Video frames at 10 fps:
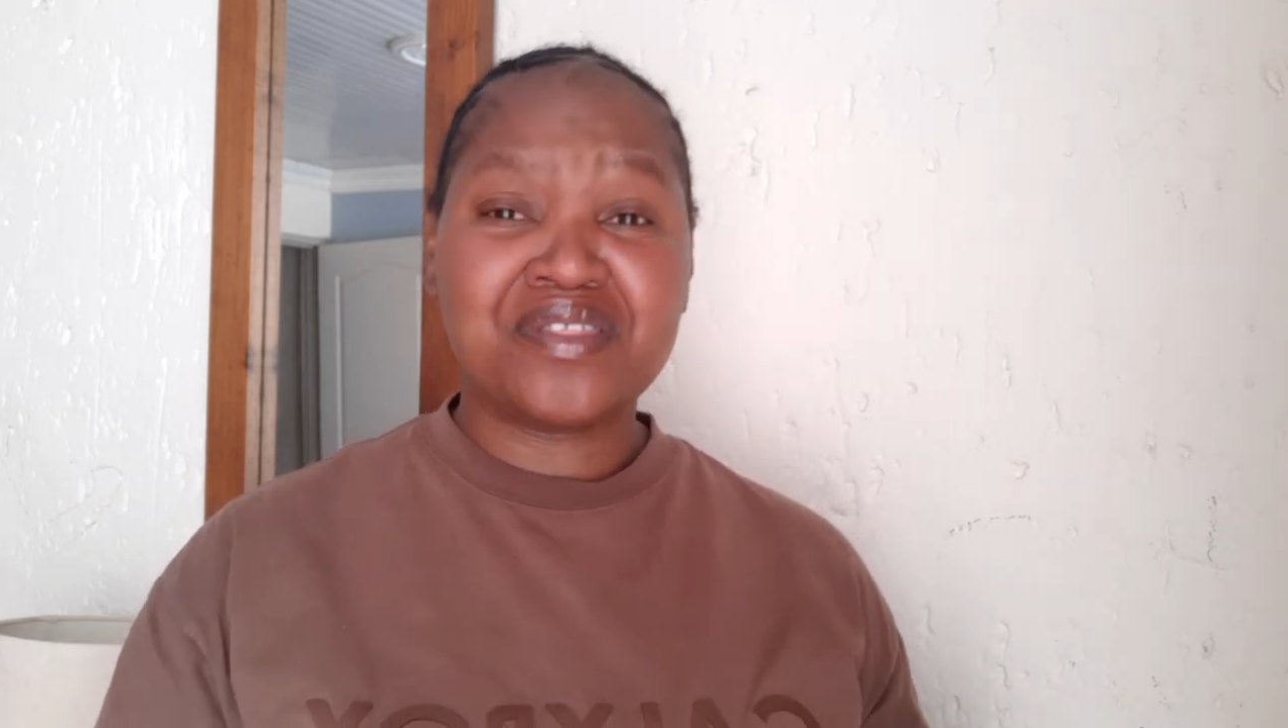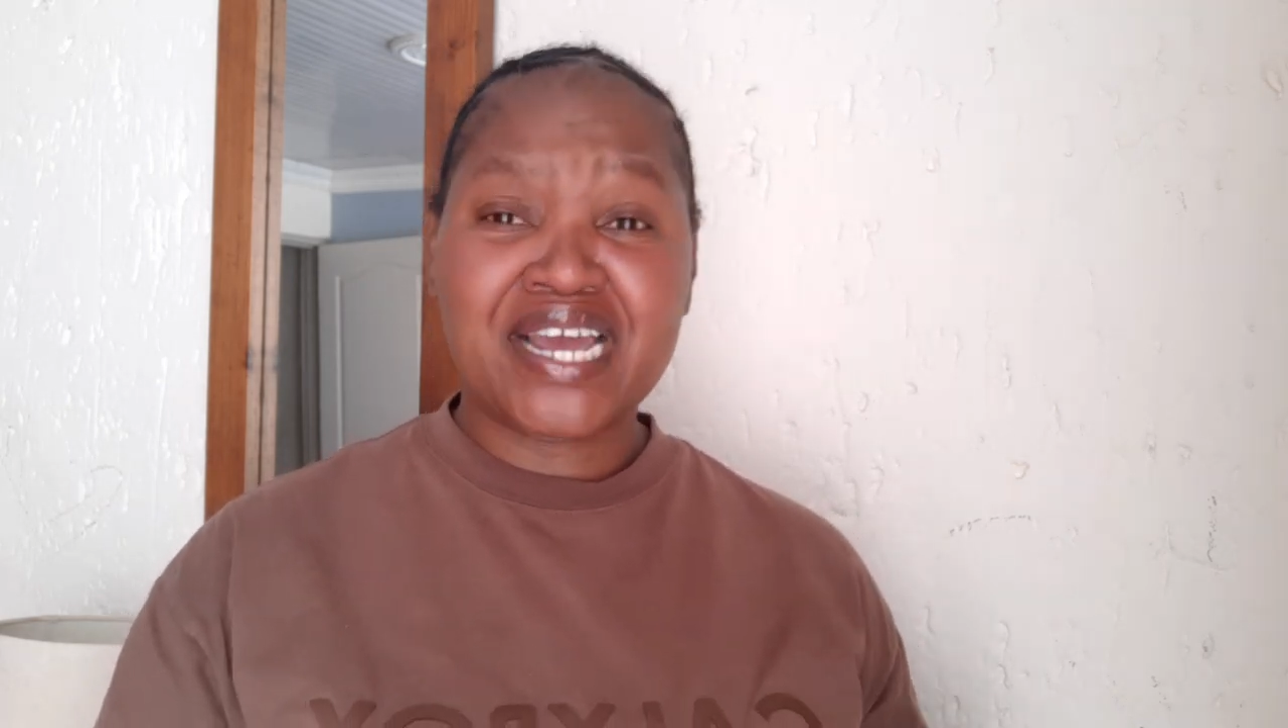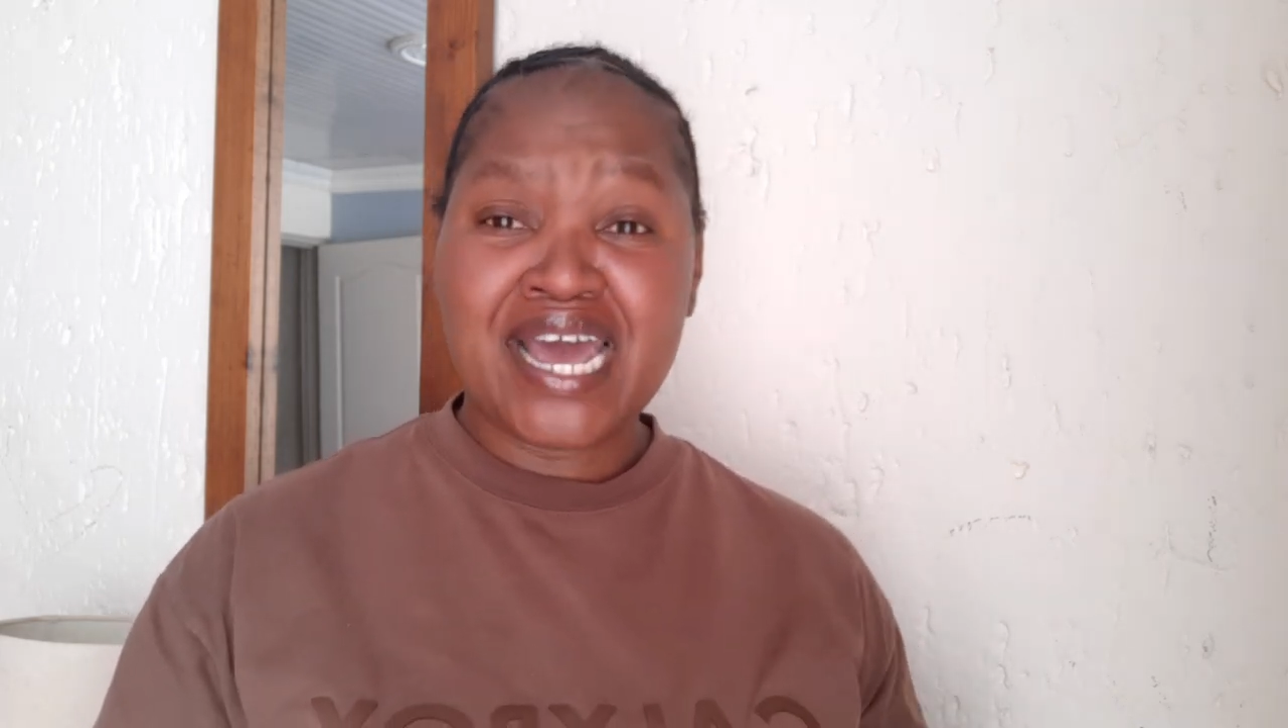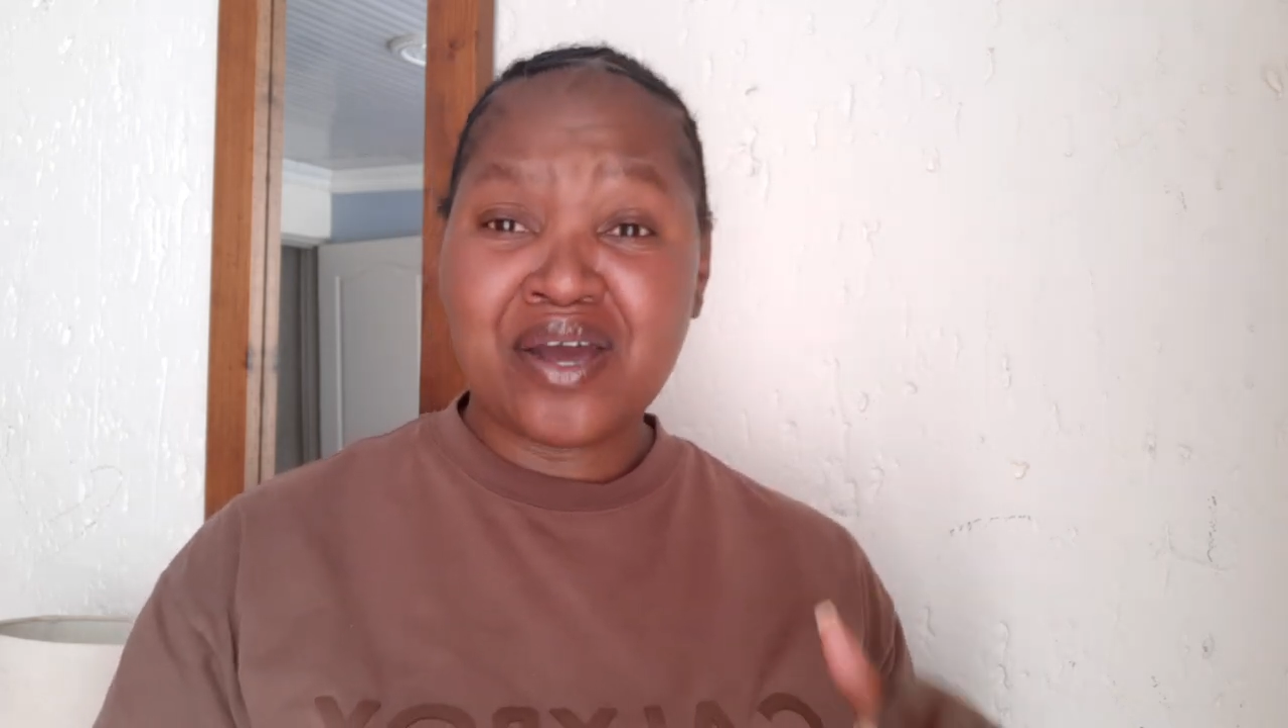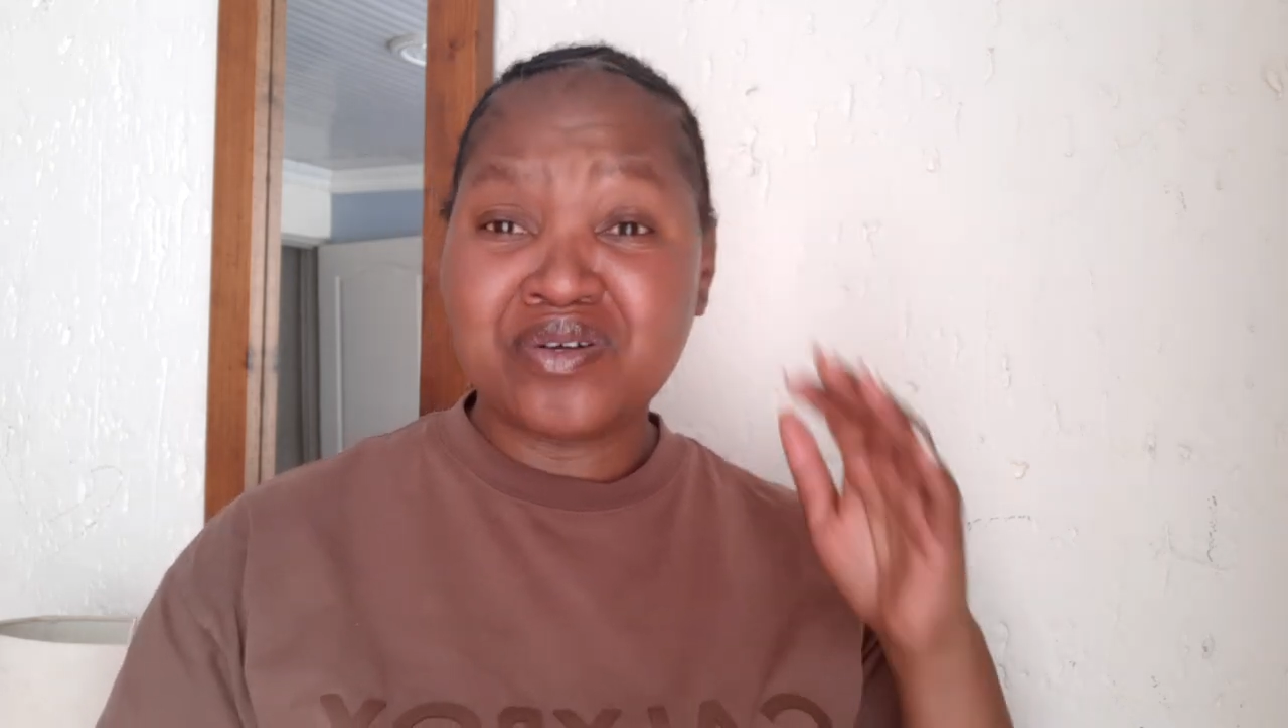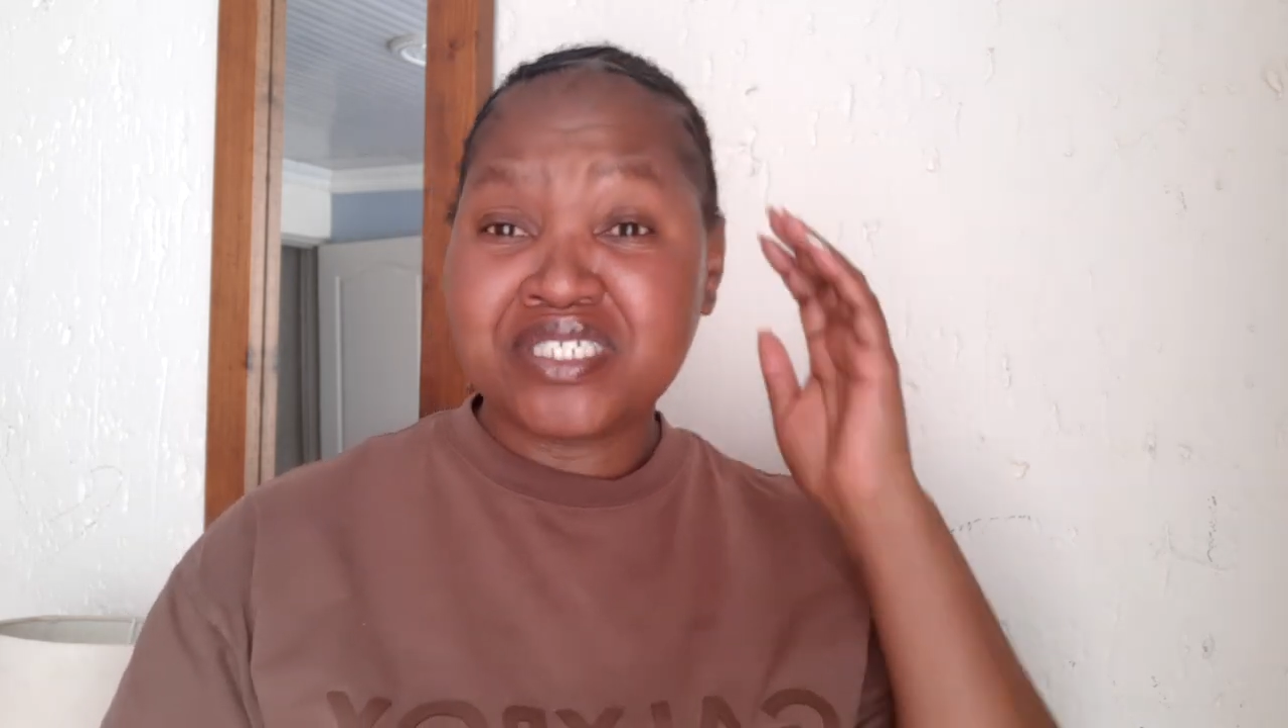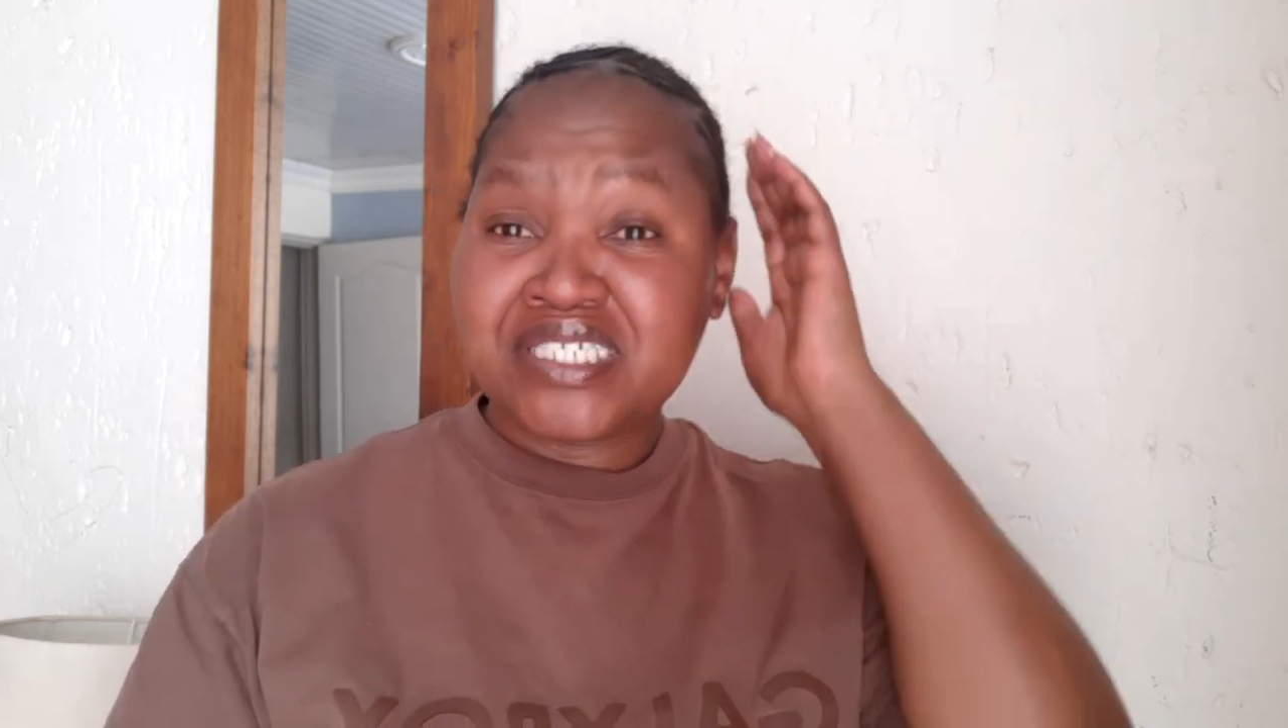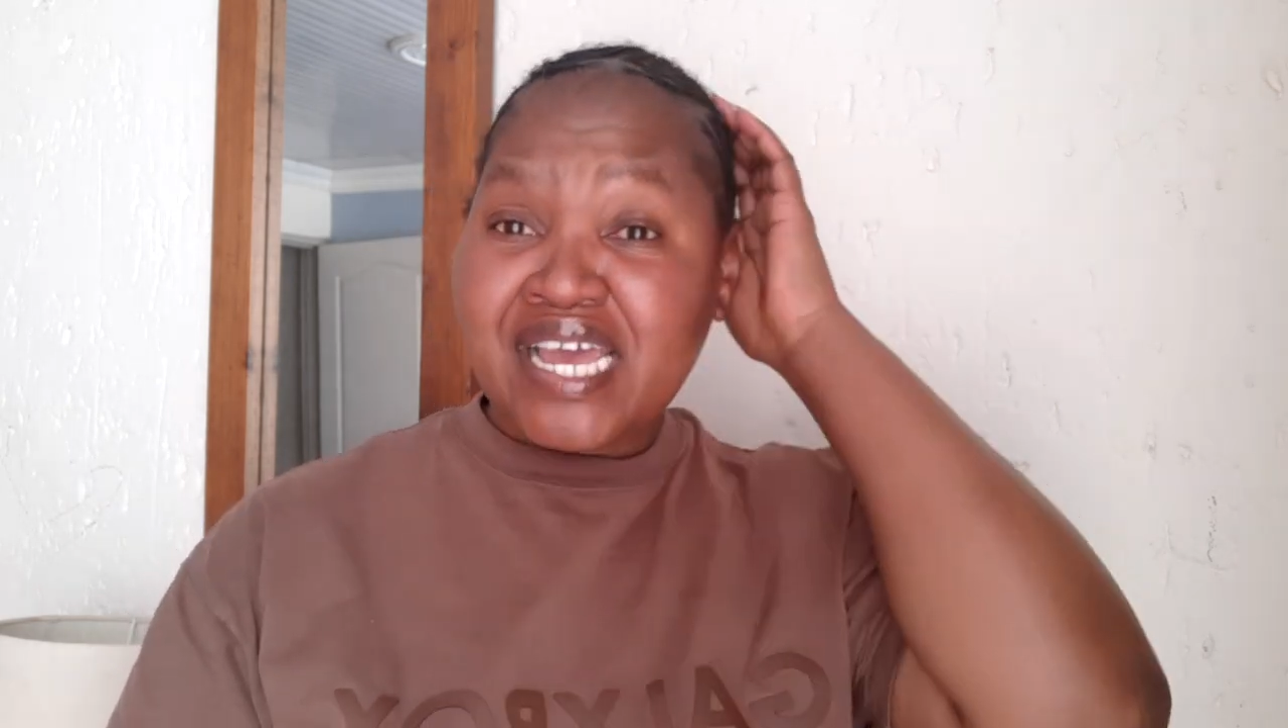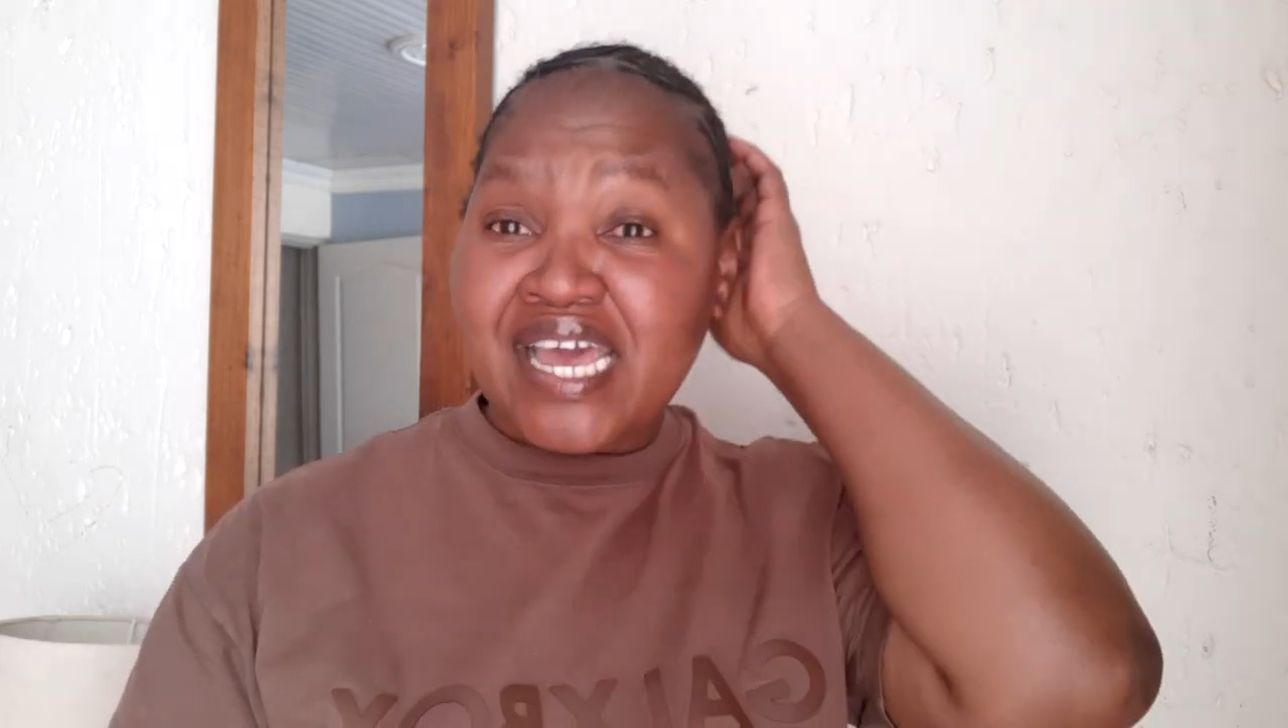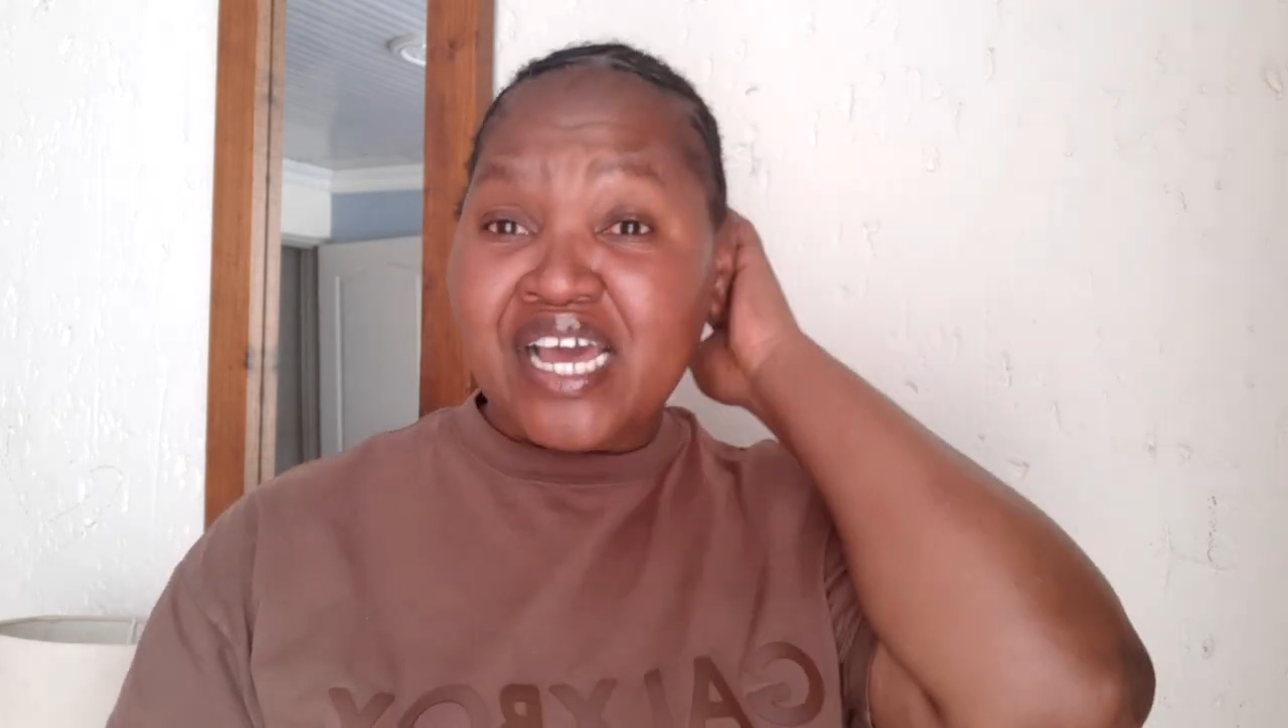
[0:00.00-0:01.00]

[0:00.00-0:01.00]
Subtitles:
the couch,